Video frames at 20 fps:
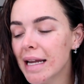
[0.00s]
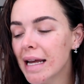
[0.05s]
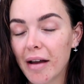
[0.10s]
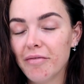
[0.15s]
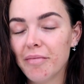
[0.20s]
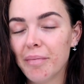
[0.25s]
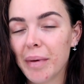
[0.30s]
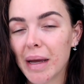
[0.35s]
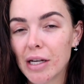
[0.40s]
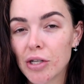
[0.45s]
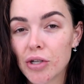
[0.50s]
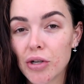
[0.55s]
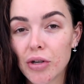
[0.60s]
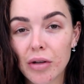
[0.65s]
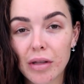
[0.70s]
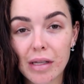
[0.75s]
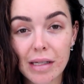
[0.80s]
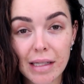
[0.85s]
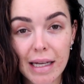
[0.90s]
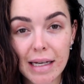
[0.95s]
I've been
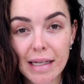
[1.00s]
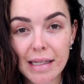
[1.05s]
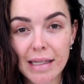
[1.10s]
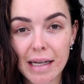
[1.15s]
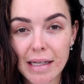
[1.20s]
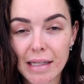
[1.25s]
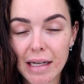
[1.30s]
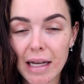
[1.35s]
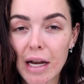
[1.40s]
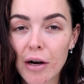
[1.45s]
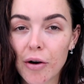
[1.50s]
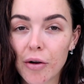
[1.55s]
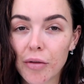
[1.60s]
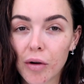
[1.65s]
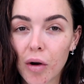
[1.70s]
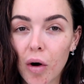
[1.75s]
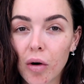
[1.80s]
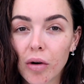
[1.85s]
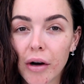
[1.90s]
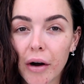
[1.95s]
to the skin center here on the
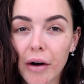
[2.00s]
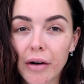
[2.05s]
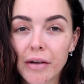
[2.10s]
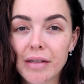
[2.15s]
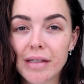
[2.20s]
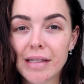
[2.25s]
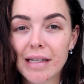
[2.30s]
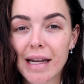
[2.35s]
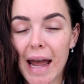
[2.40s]
Gold Coast